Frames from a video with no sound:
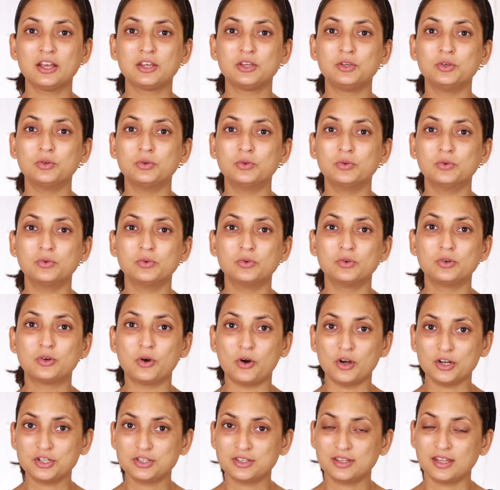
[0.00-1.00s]
you
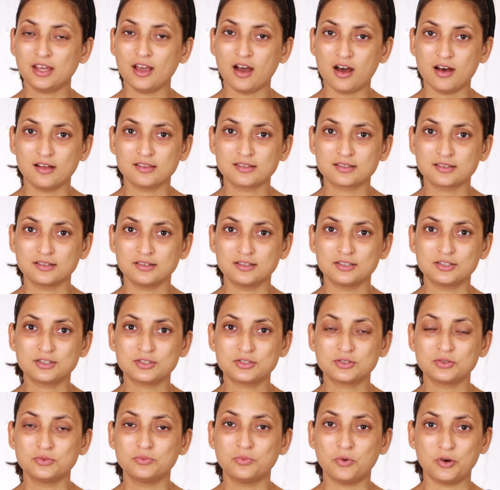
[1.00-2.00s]
got the answers
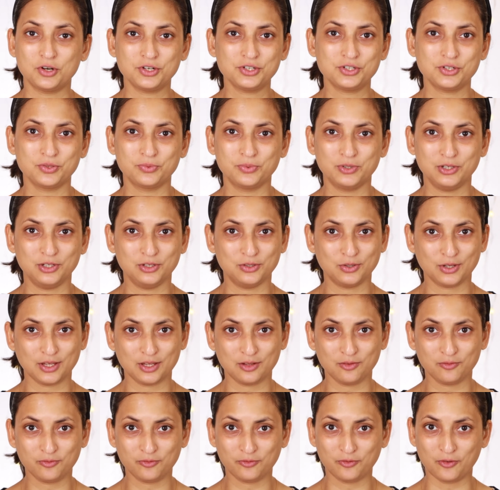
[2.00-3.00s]
to what you were
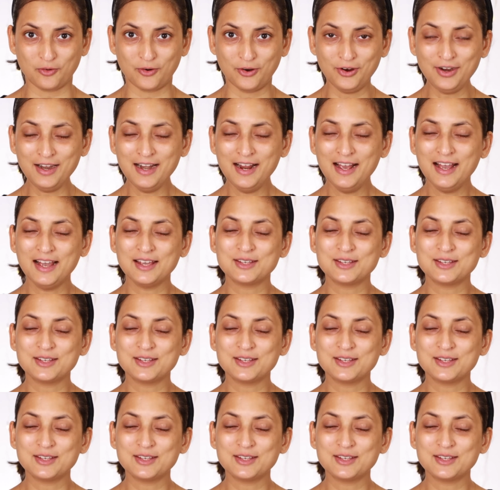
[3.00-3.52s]
looking for.